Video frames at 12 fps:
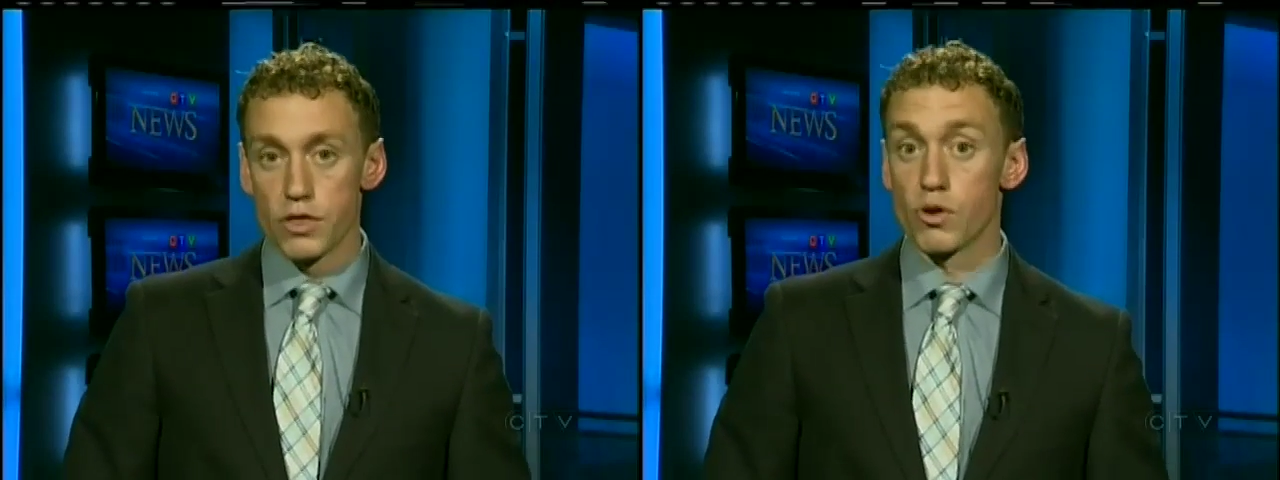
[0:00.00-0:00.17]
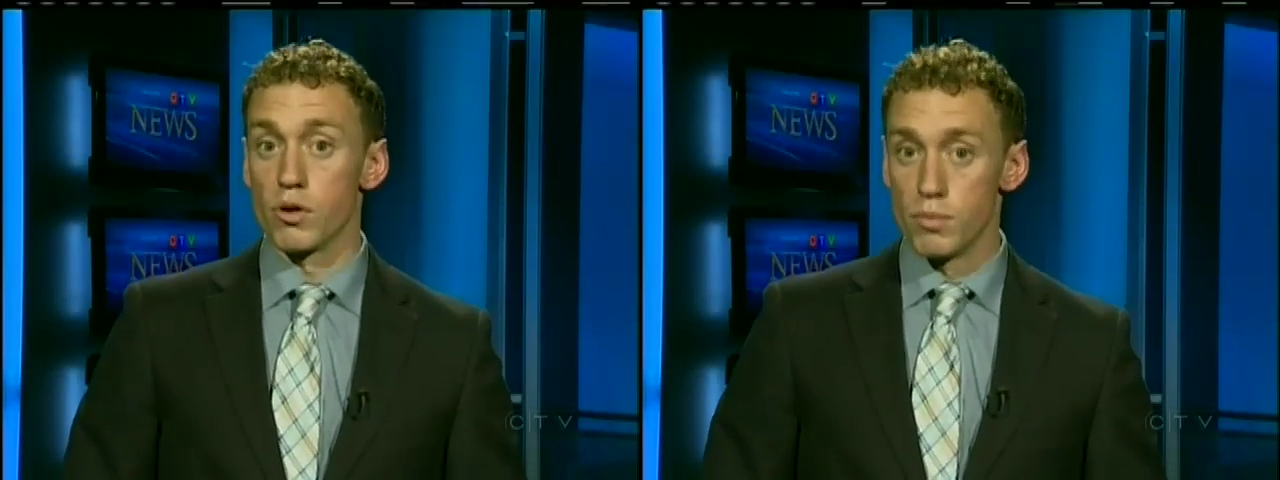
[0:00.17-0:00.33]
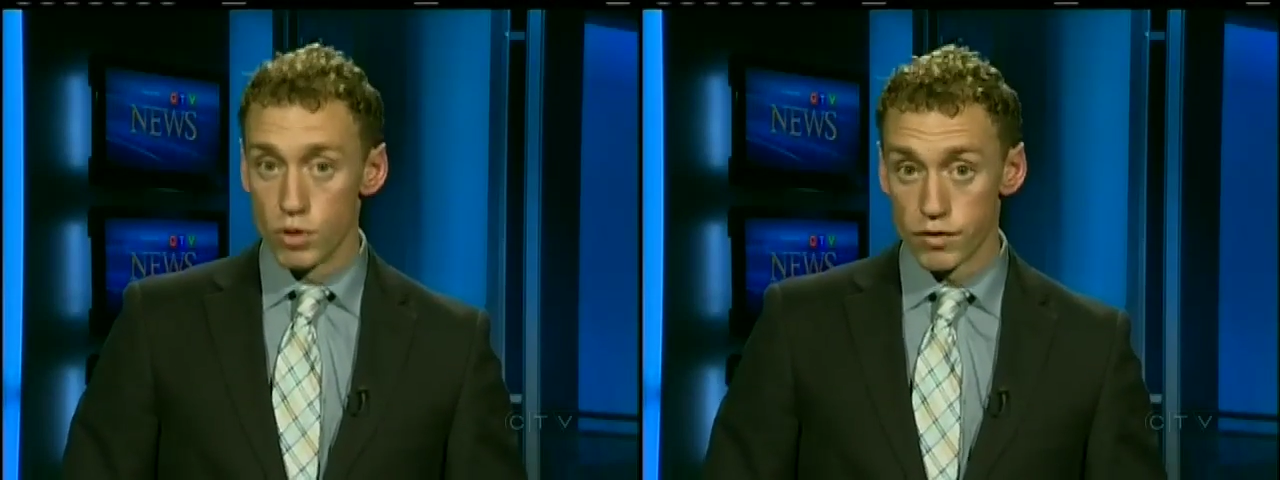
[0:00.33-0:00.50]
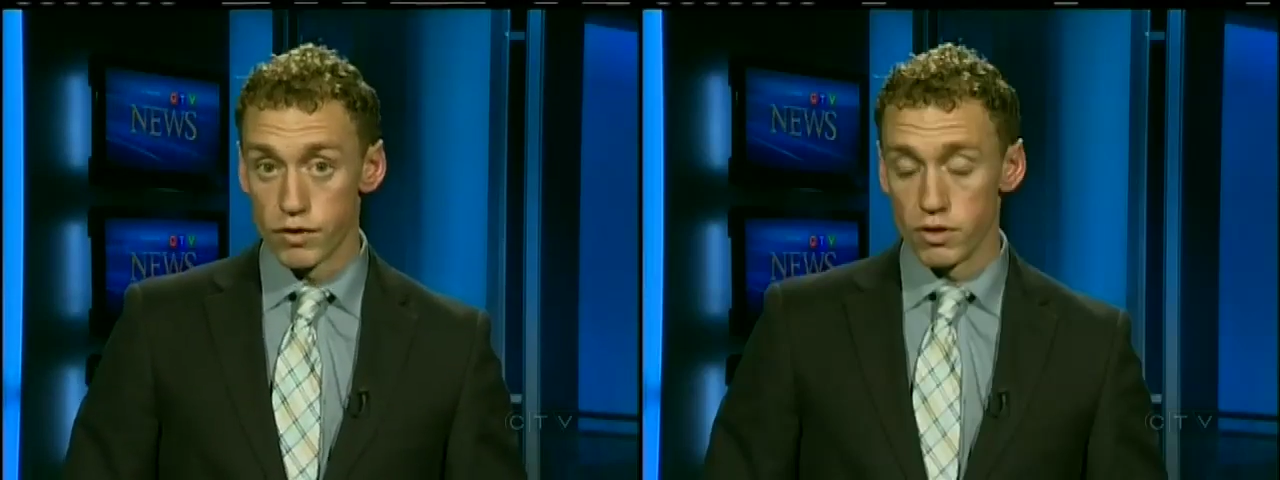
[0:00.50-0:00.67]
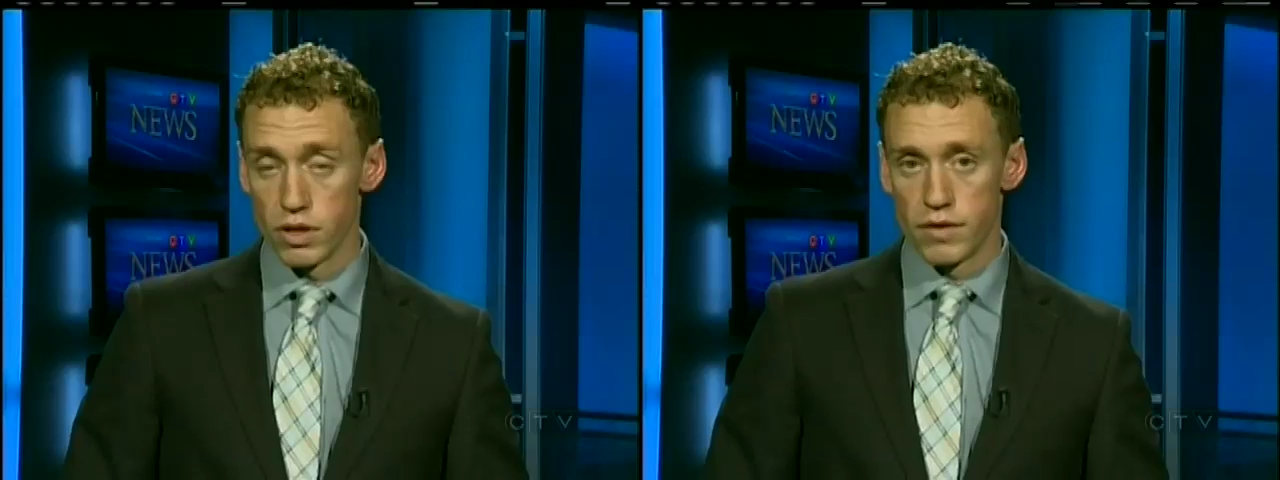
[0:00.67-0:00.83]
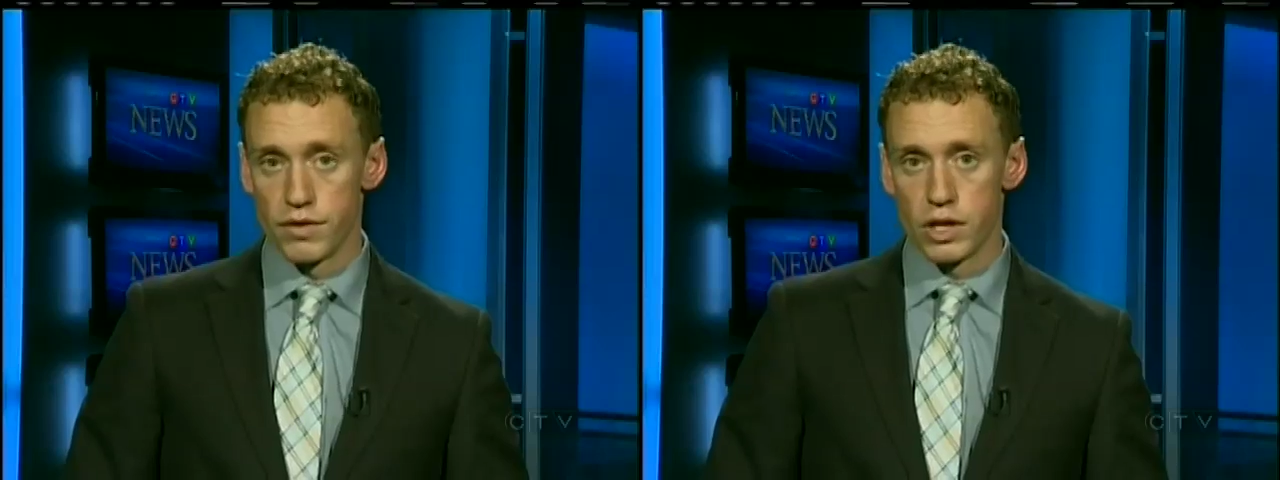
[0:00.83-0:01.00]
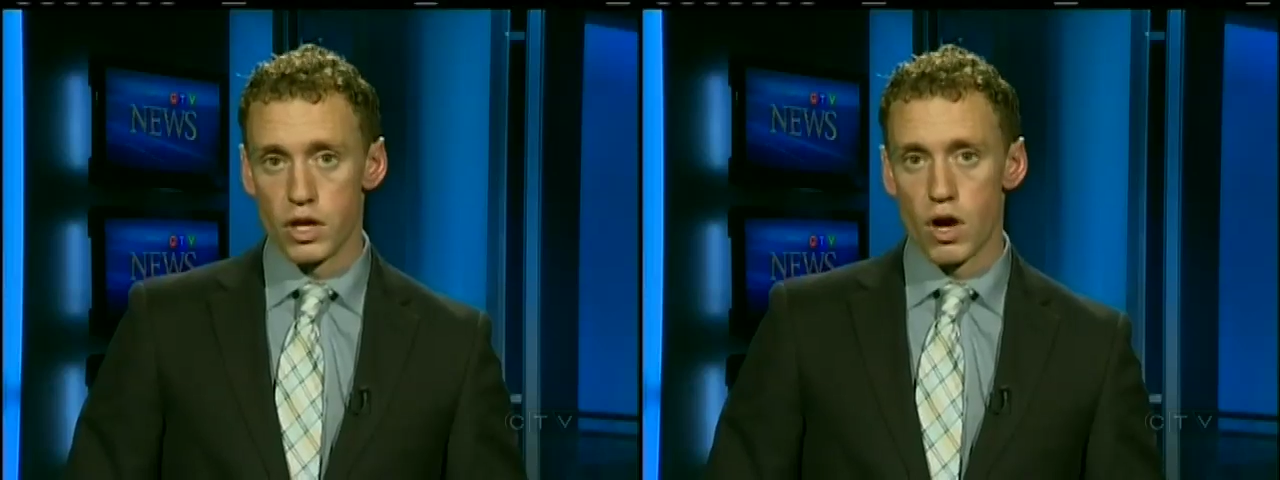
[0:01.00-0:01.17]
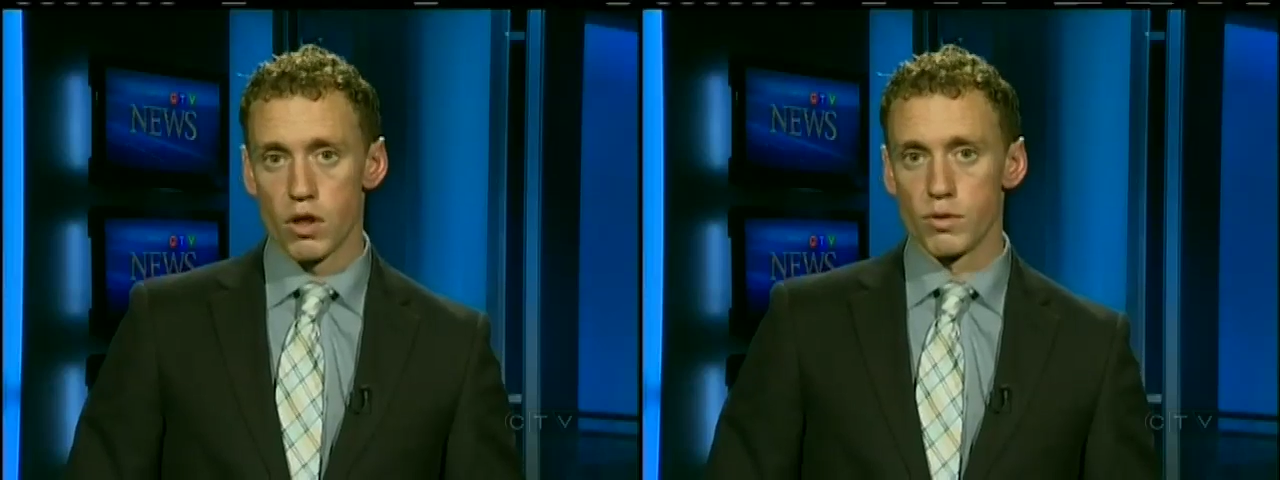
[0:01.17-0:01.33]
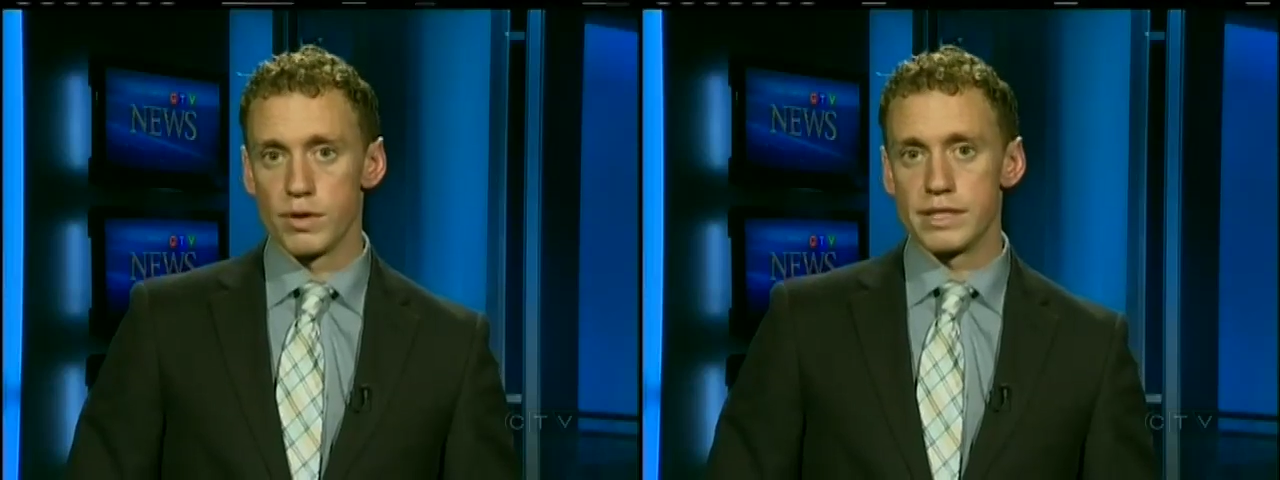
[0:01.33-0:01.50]
the removal of the
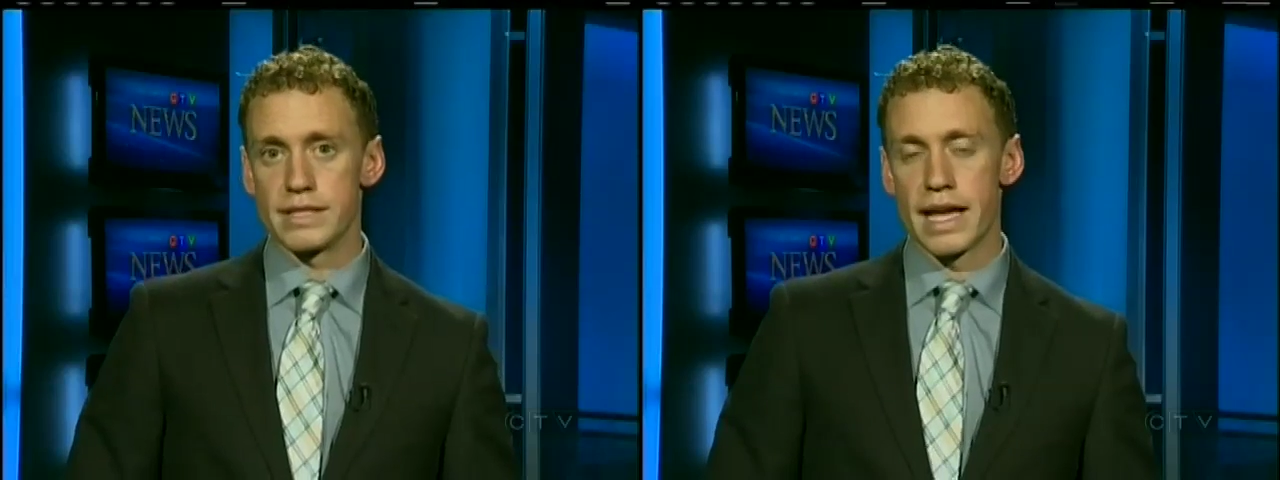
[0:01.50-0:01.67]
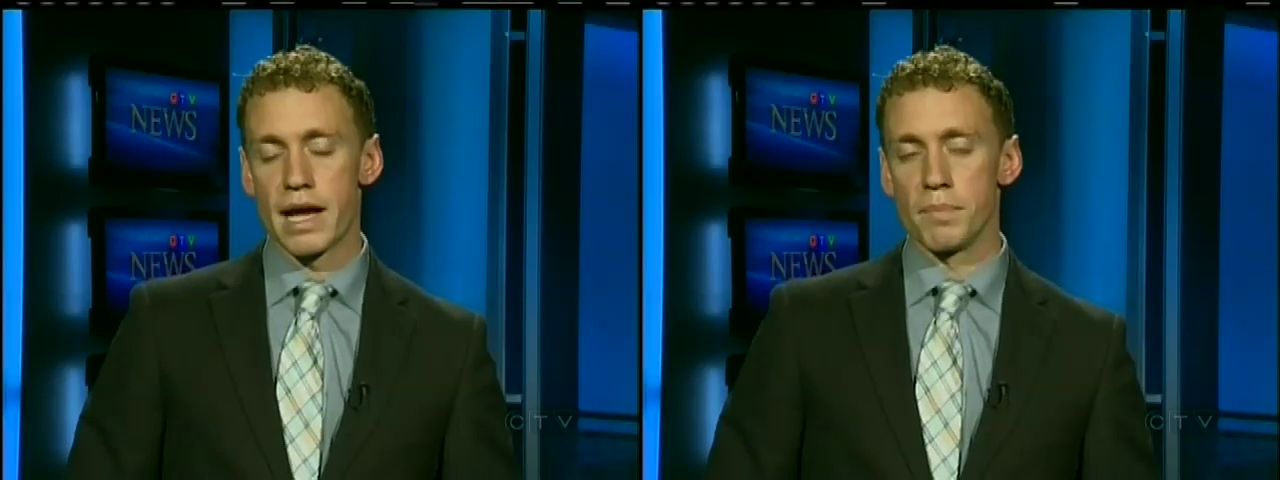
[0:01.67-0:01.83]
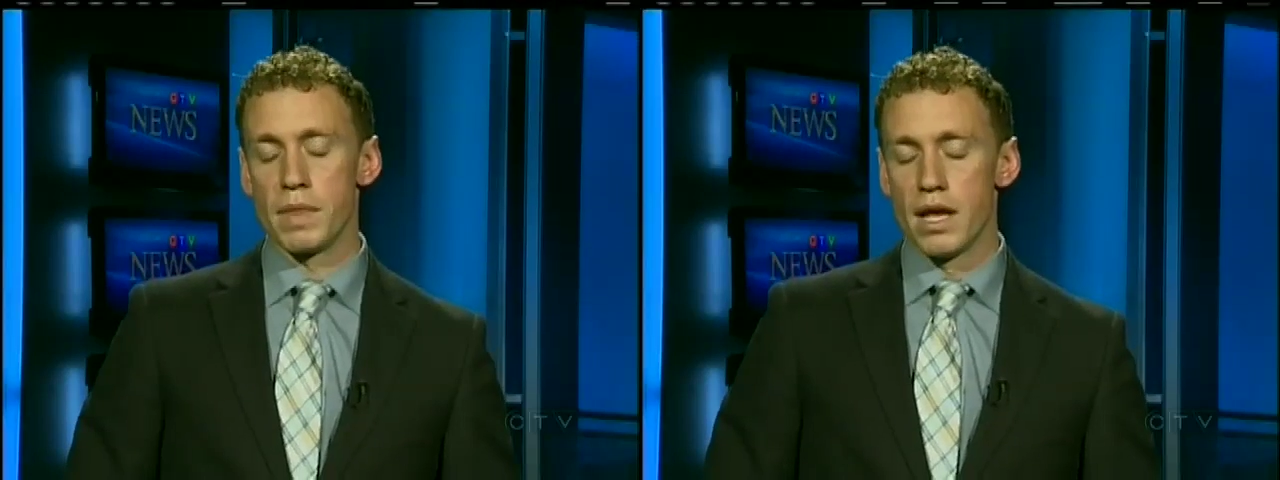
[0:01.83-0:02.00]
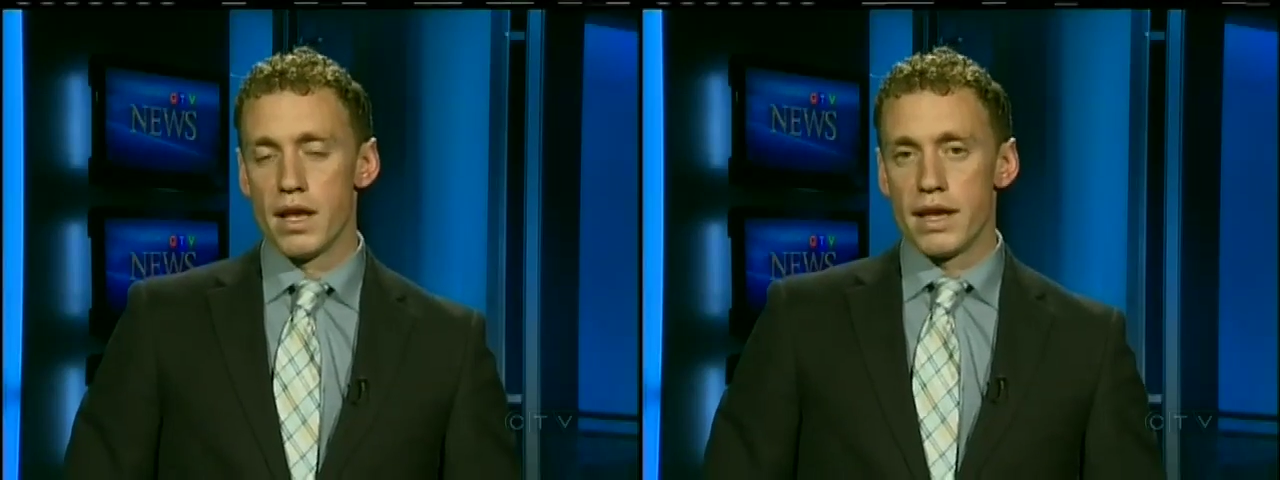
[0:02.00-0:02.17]
Colliery Dam.